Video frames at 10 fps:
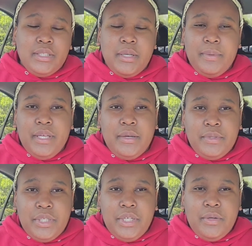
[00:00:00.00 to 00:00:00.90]
It's completely up
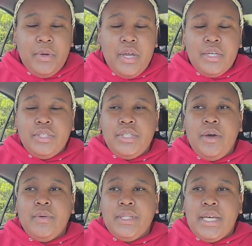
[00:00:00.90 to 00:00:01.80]
to you.
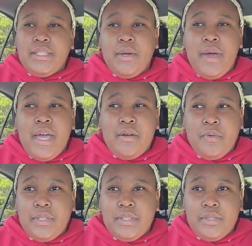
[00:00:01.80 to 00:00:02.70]
So let's go ahead and
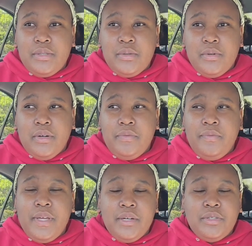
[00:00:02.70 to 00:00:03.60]
run to the store.
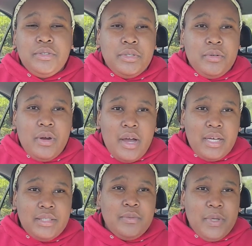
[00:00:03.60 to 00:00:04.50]
Fingers
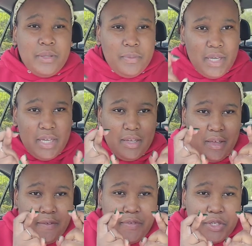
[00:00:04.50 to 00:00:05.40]
crossed with me.
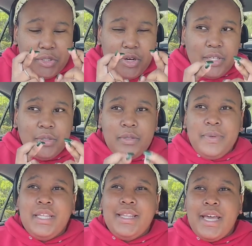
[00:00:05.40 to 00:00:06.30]
Fingers crossed with
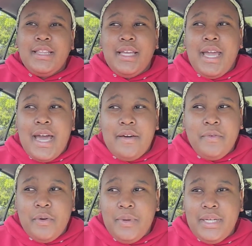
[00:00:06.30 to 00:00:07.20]
me that they have
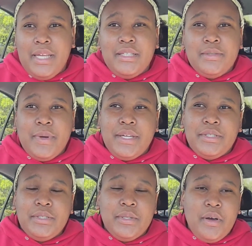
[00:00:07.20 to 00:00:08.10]
what we need so I can
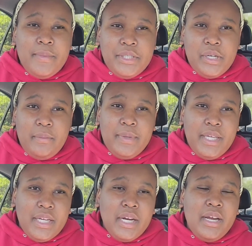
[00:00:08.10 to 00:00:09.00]
just do all my shopping
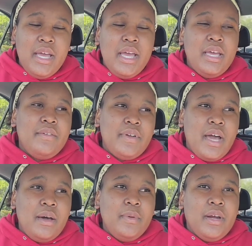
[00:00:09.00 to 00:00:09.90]
here. If
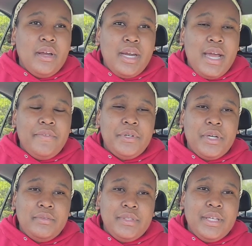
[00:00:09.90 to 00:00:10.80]
not, we are going to have to
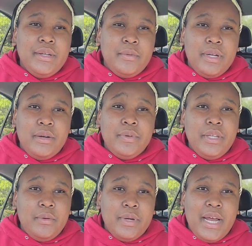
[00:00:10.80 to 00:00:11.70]
drive to the other one. I
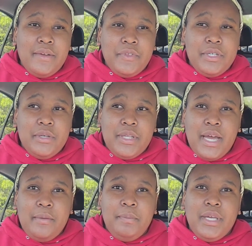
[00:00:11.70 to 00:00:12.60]
really don't want to have to do
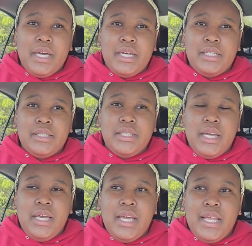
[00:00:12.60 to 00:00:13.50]
that because
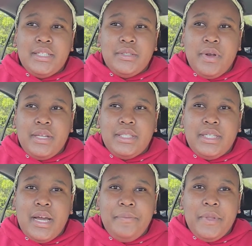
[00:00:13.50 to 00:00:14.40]
it is around the
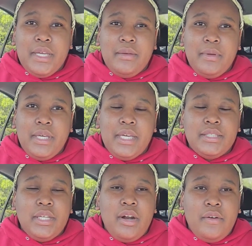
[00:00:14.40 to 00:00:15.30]
time that
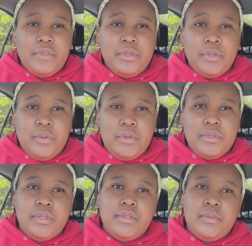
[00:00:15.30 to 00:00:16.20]
kids get off of school,
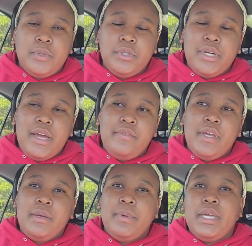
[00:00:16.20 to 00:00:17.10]
so there's more
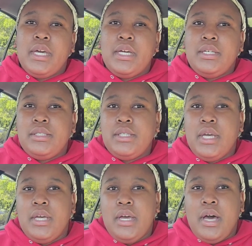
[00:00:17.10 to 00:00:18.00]
traffic because
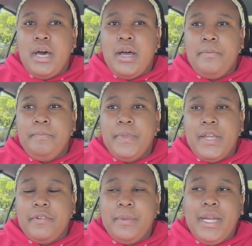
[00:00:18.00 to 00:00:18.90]
um,
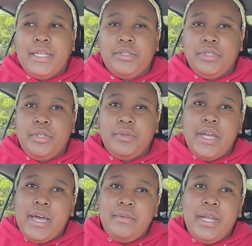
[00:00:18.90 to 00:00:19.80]
everybody has to slow
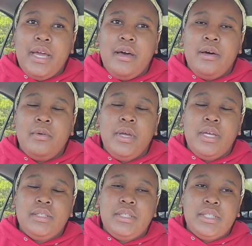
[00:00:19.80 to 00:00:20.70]
down now
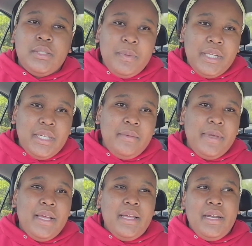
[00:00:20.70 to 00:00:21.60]
to the speed
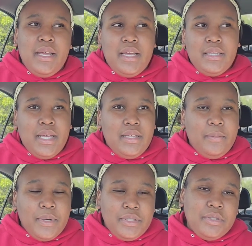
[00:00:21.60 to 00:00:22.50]
limit, and then the
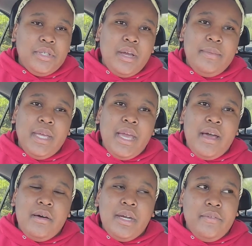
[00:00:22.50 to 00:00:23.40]
buses are coming
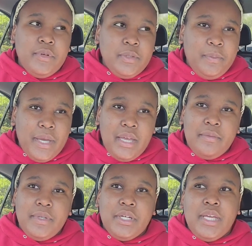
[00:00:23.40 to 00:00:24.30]
out, and everyone's picking
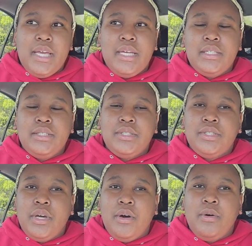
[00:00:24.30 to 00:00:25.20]
up their kids.
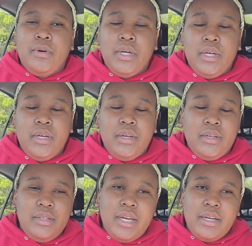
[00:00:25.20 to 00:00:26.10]
So,
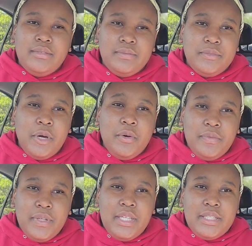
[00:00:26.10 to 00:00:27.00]
yeah,
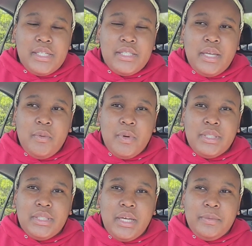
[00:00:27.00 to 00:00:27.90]
hopefully this is a
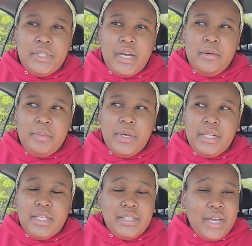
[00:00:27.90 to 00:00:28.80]
one-stop shop. But
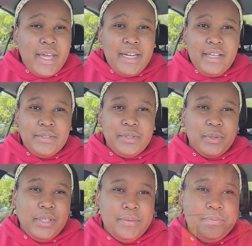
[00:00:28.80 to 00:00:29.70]
let's go ahead and get in the store.